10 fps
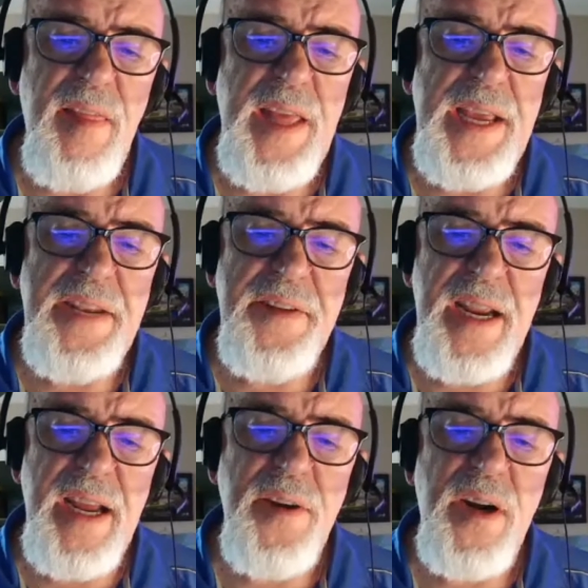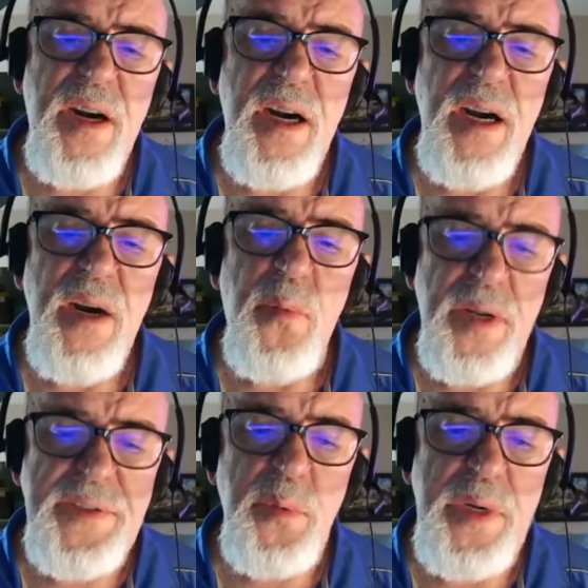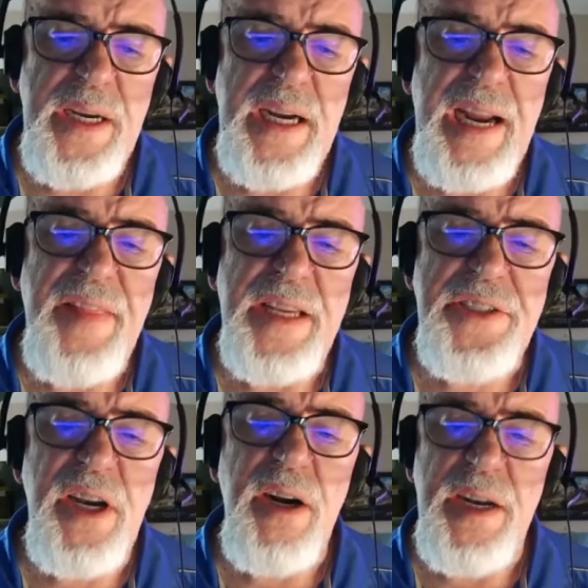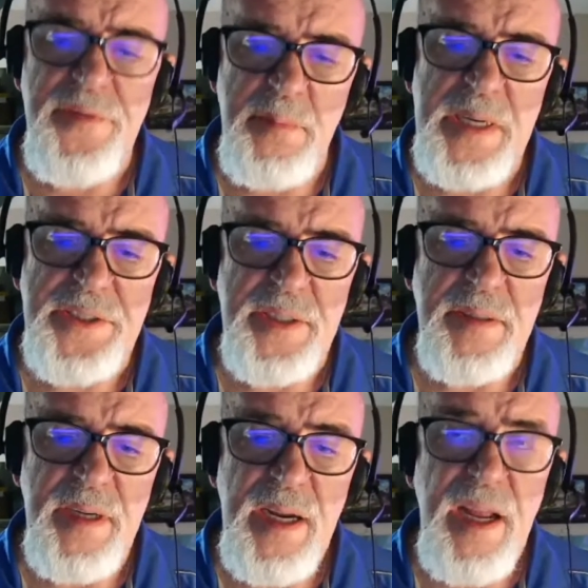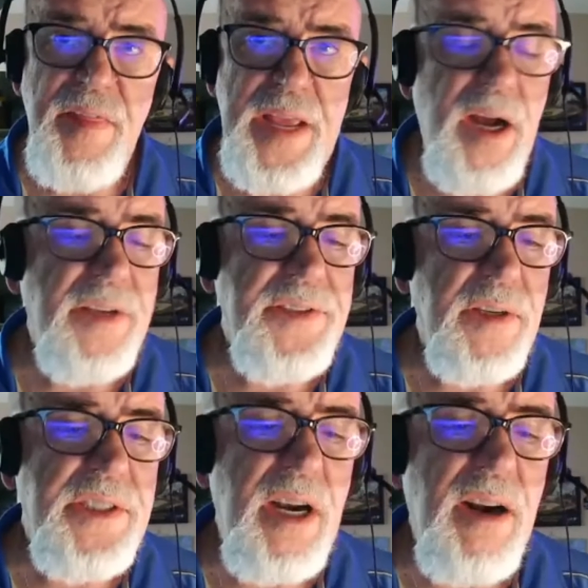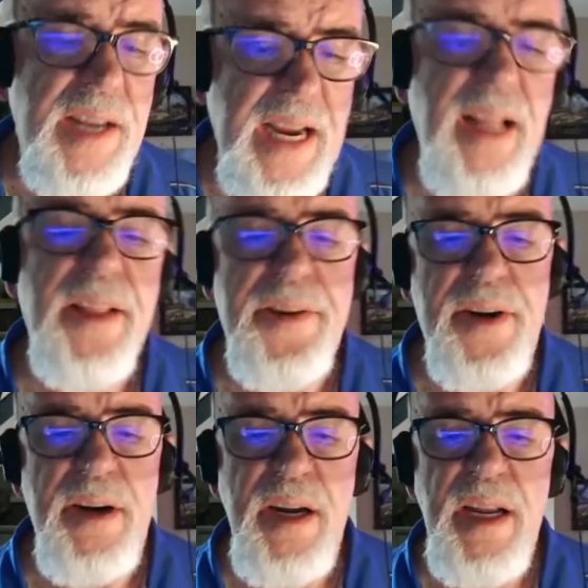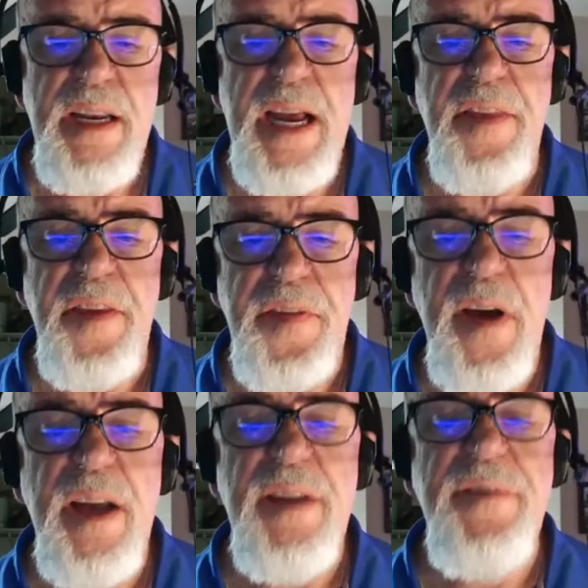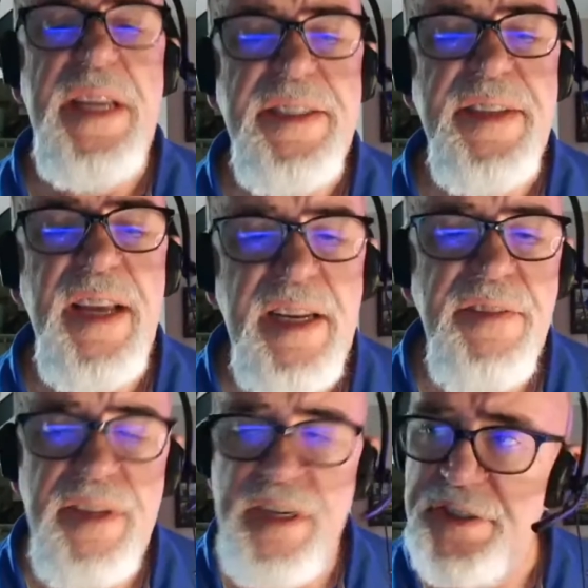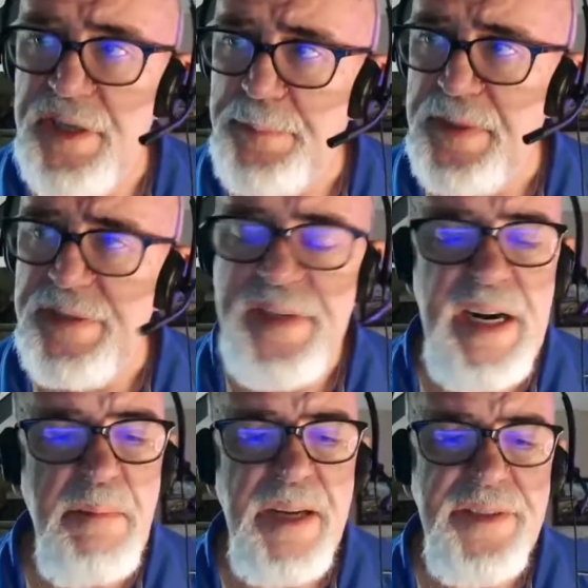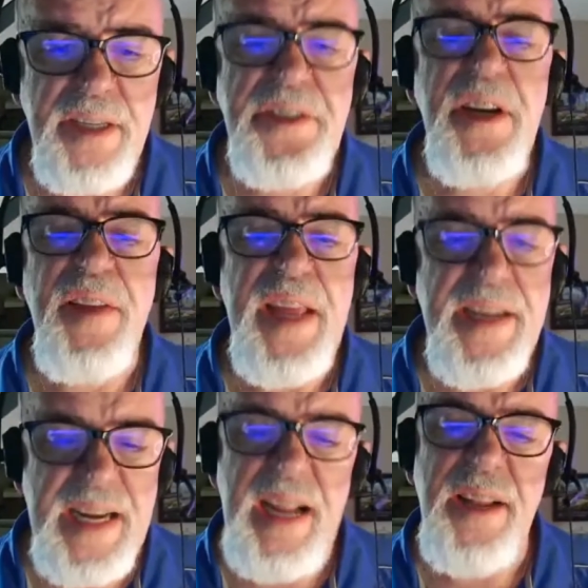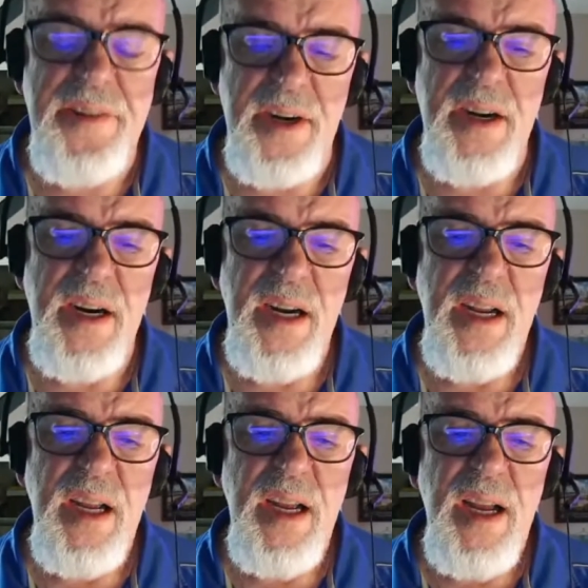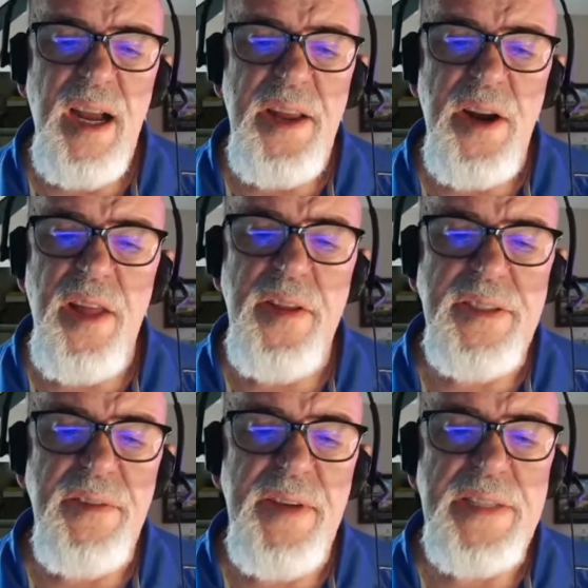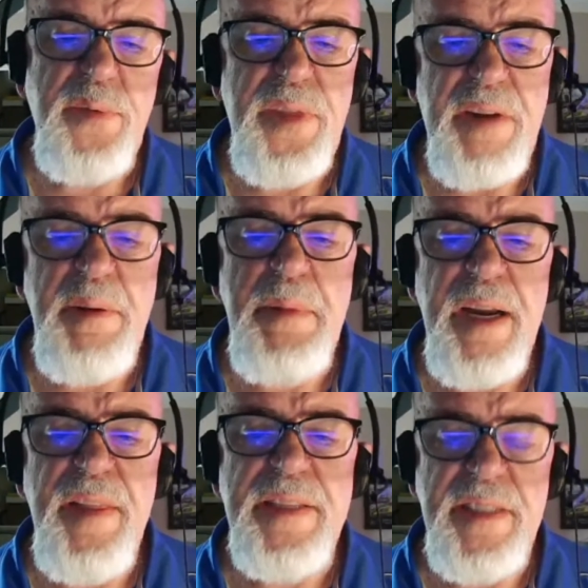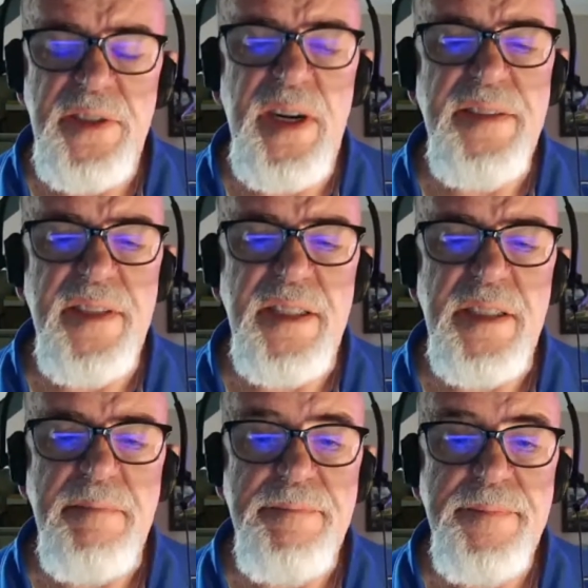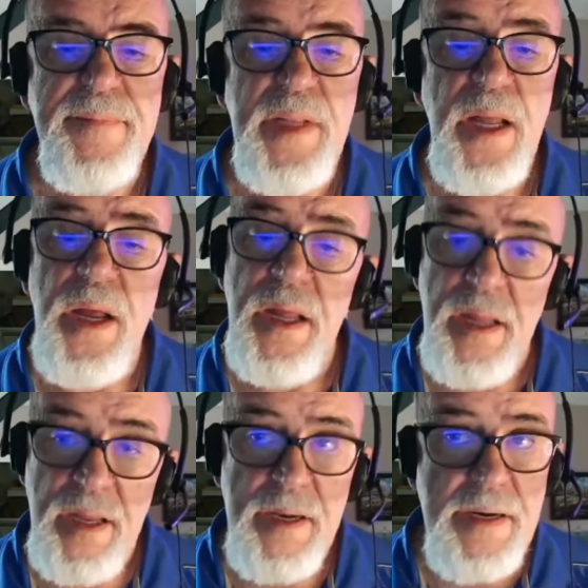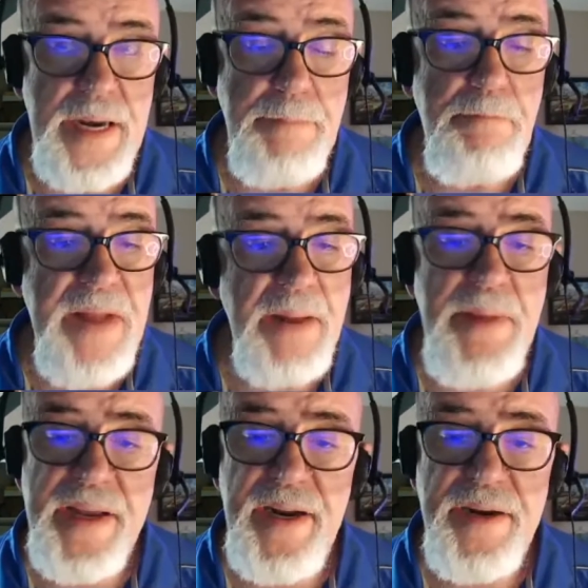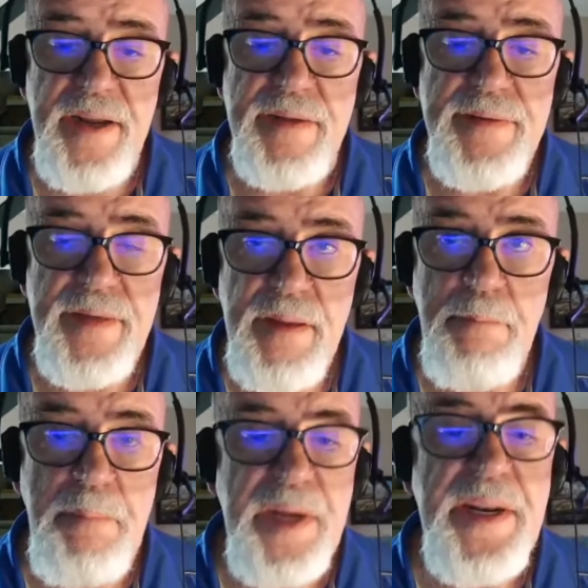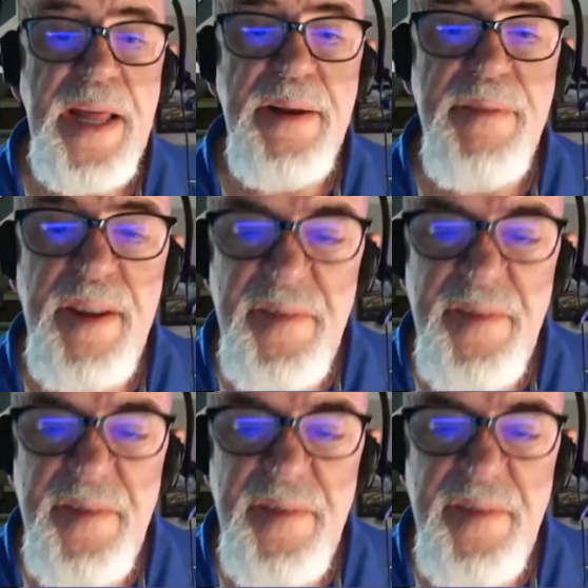They get together once a week and they share information. They also share a calendar. Now, the thought of the executive leadership is that everybody's going to share that calendar and all those events with everybody that's in transition. Not a bad idea, but not an